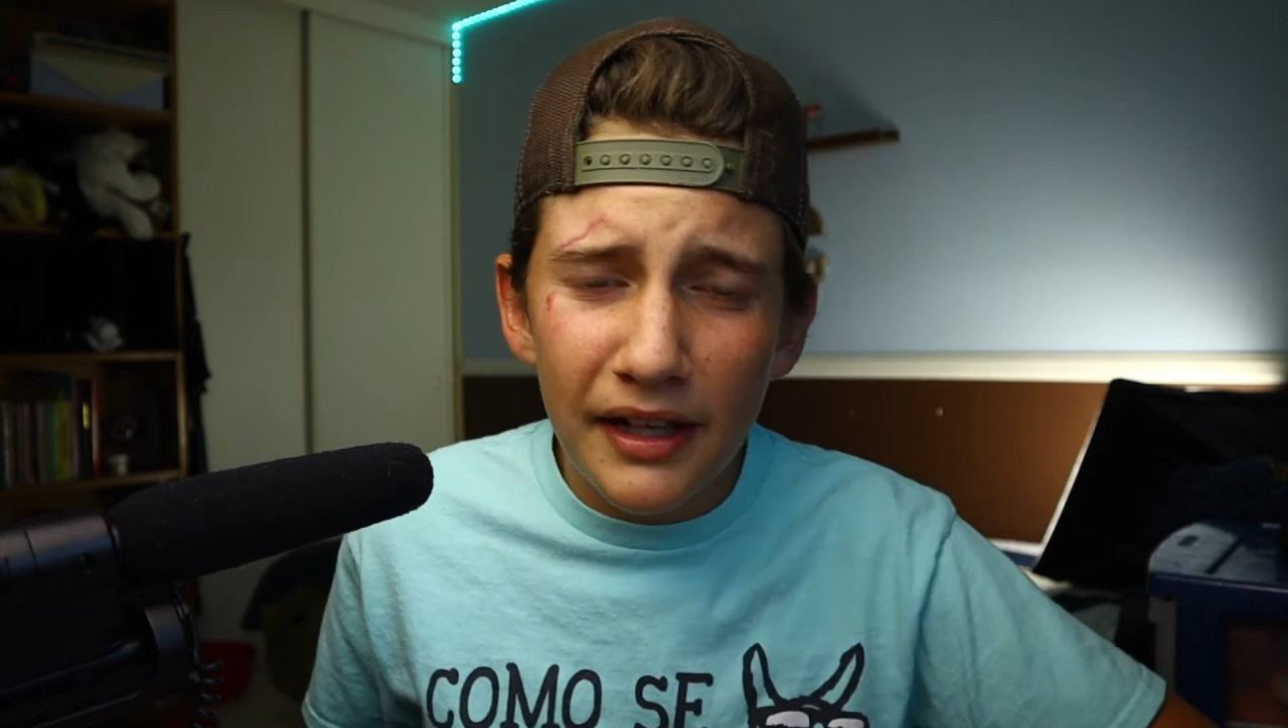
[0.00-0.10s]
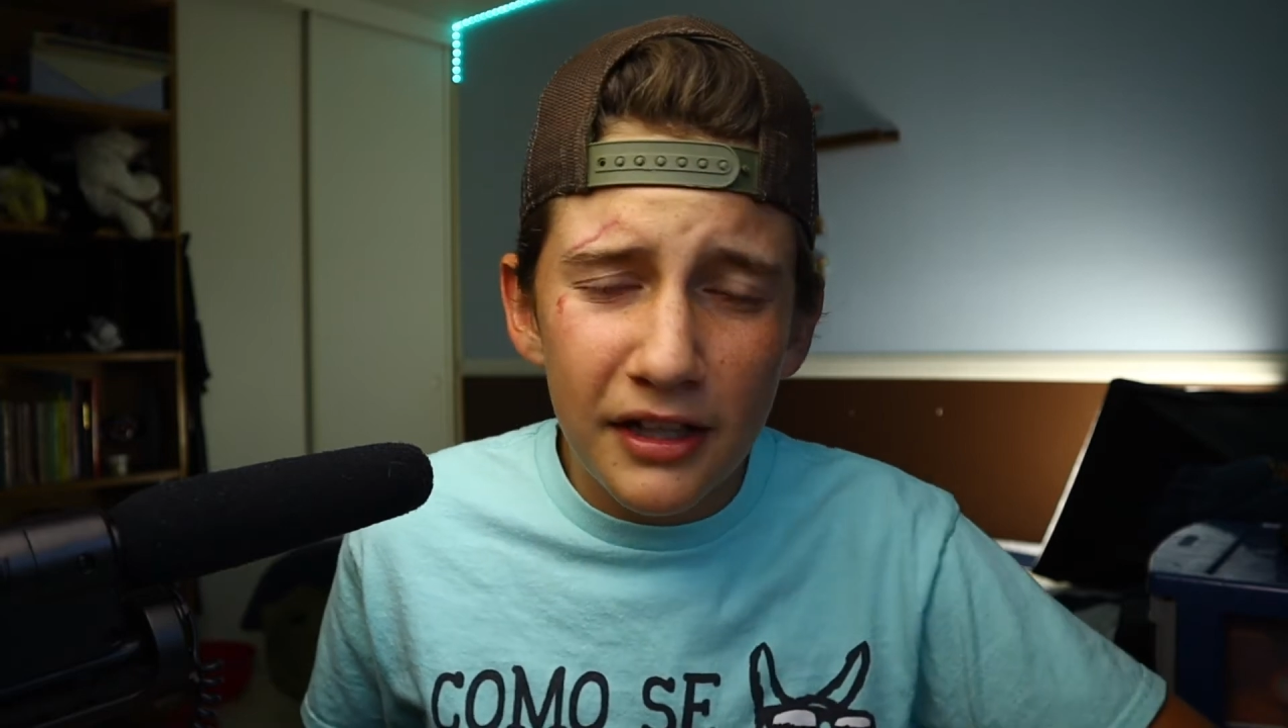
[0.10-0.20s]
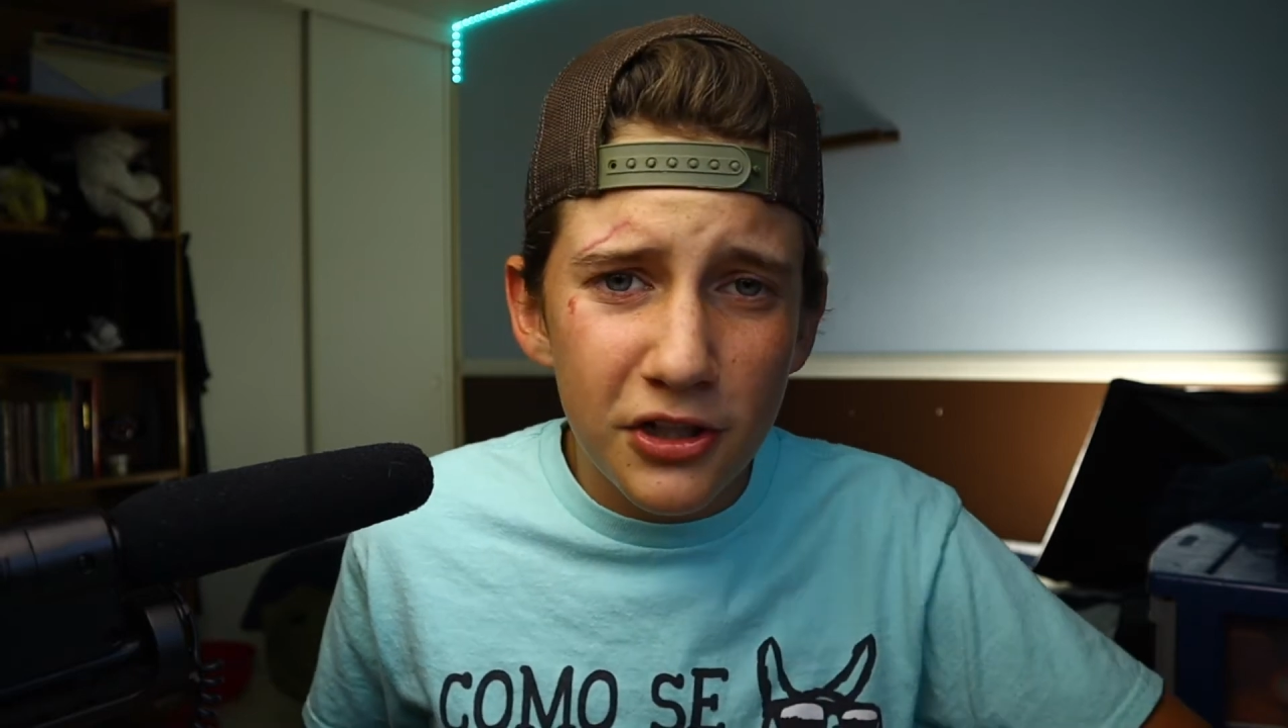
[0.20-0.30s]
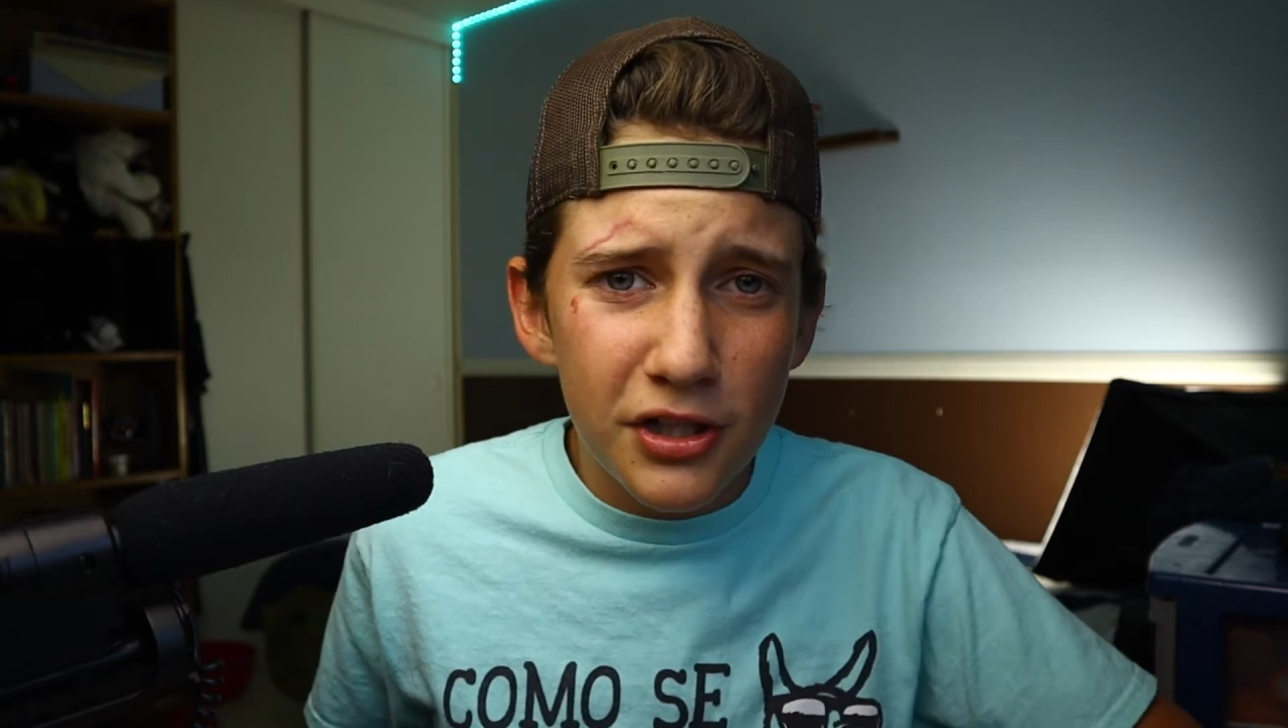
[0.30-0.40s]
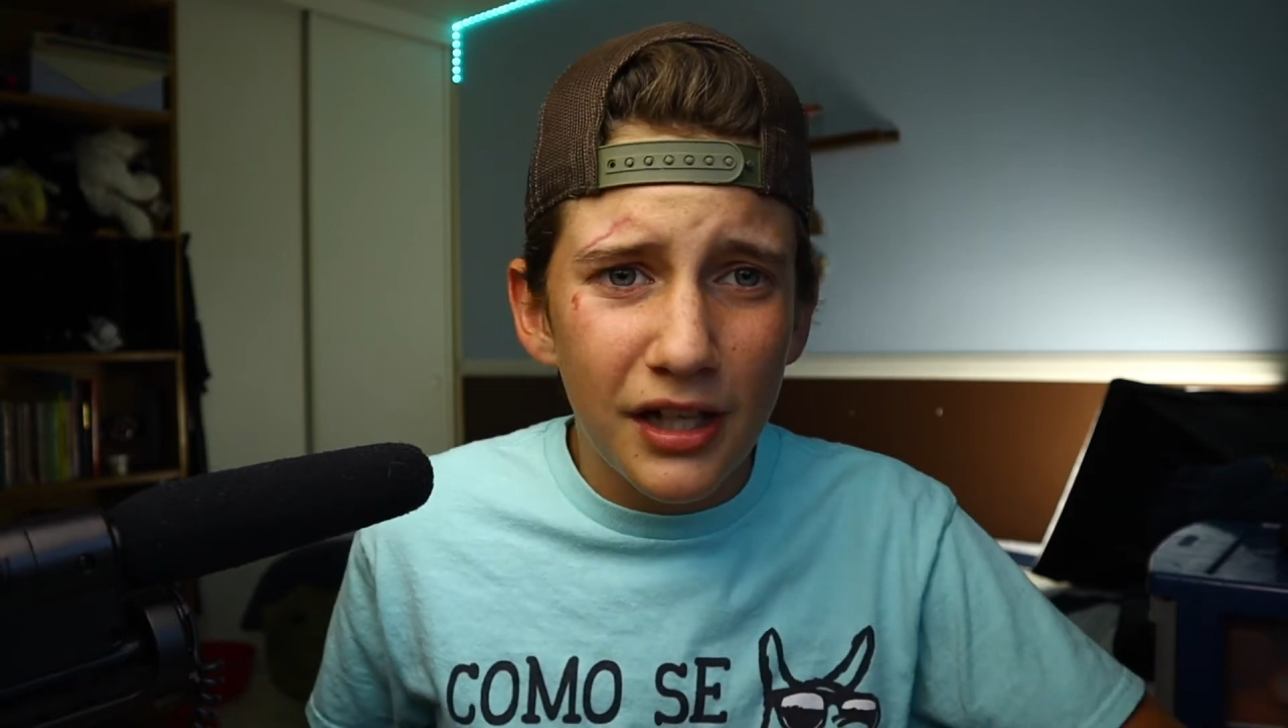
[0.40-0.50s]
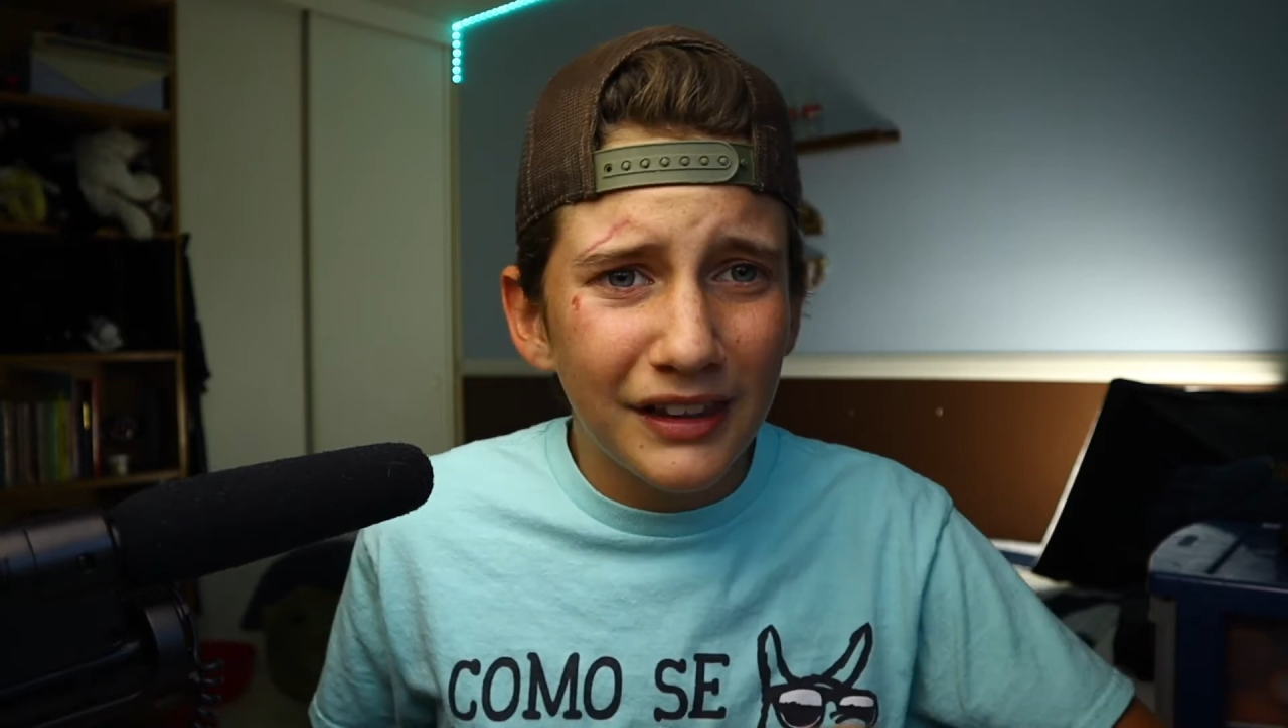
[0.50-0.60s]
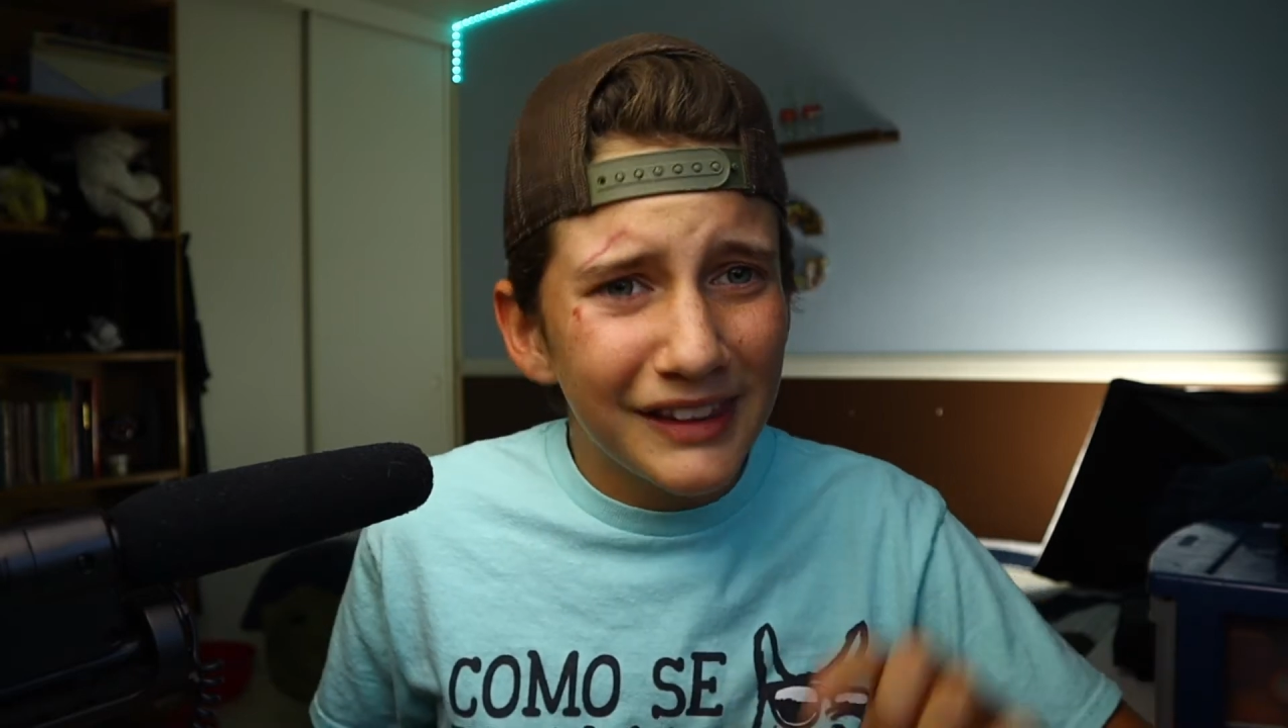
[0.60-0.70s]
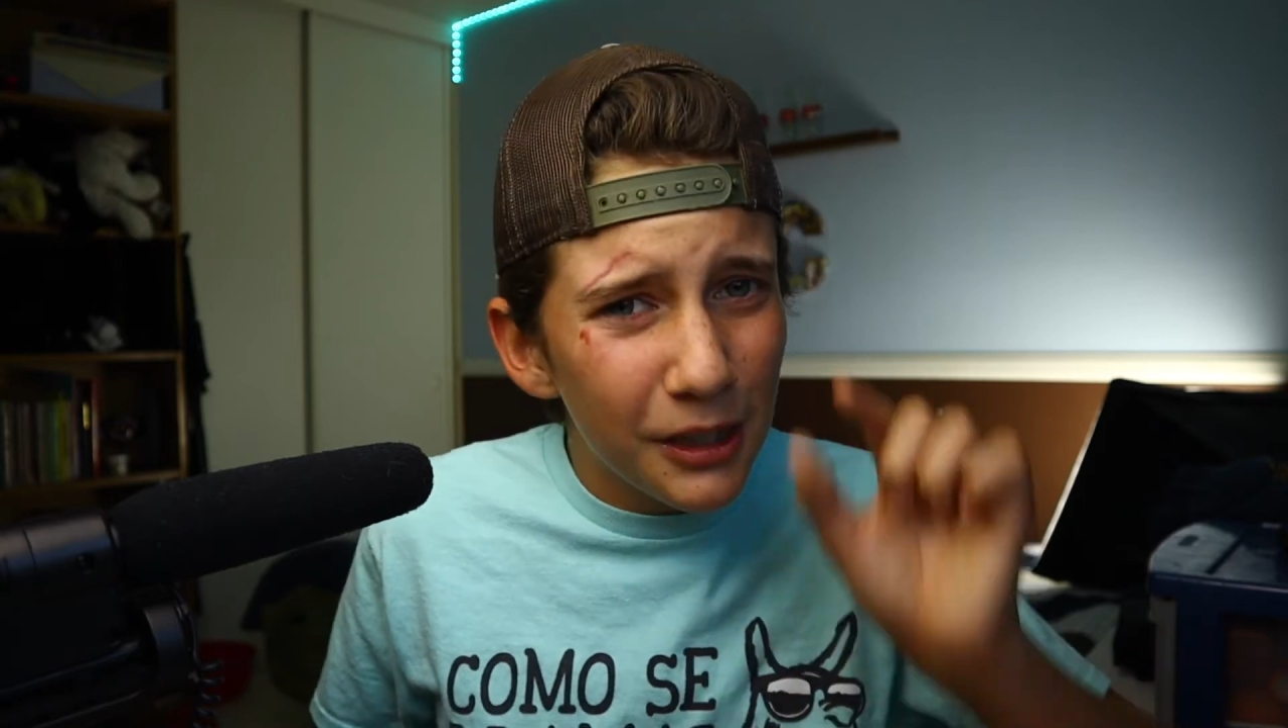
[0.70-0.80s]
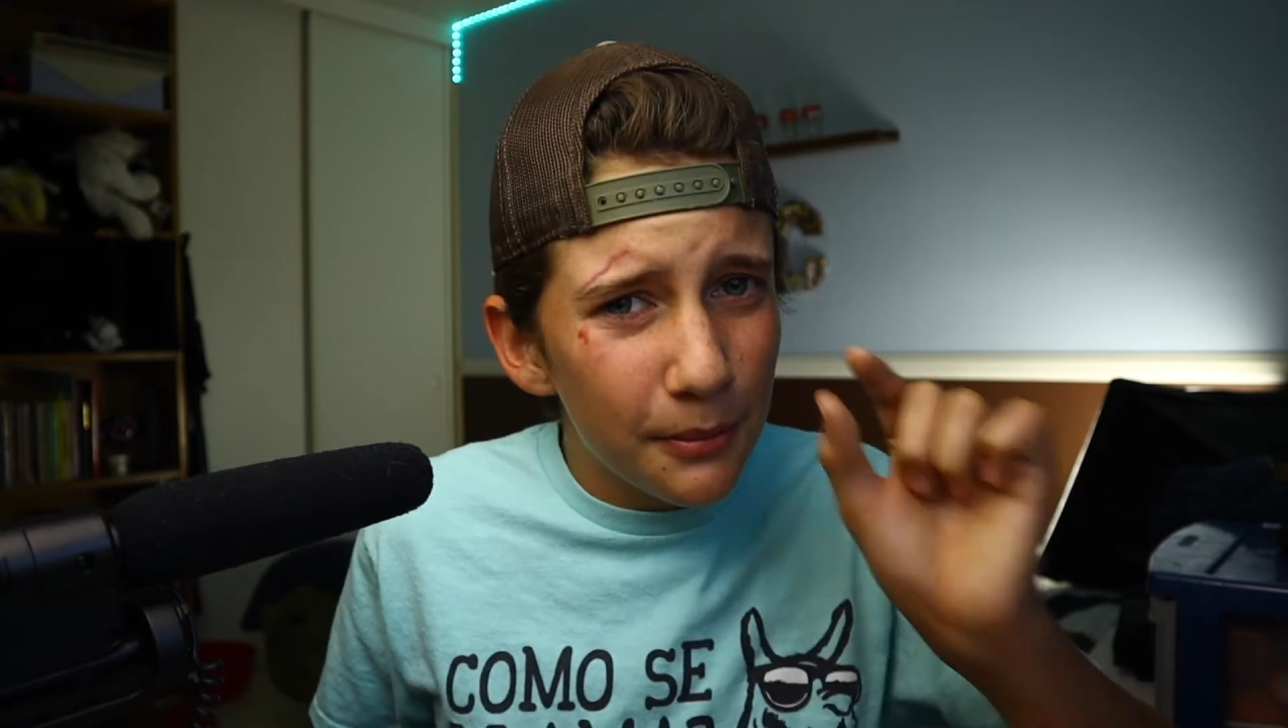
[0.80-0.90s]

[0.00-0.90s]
it just a little